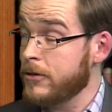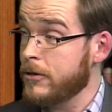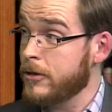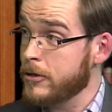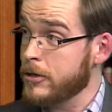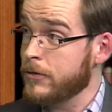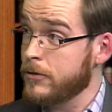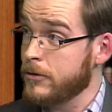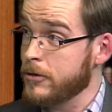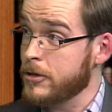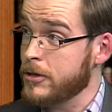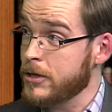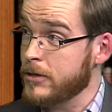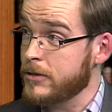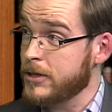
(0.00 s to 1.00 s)
years on the Law
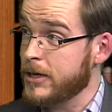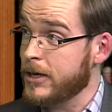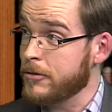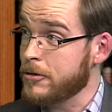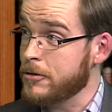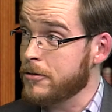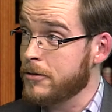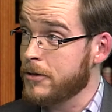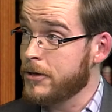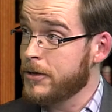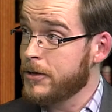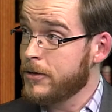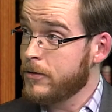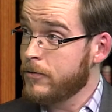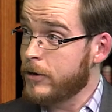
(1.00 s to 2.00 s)
Society Council
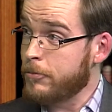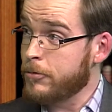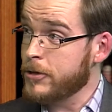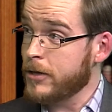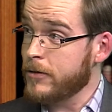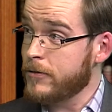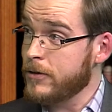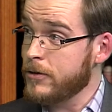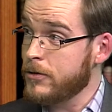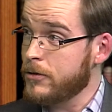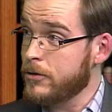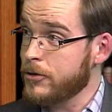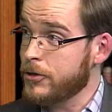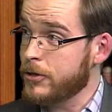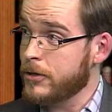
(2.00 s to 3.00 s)
representing
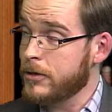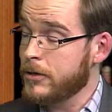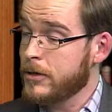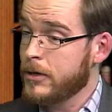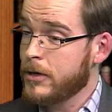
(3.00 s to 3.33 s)
Yorkshire.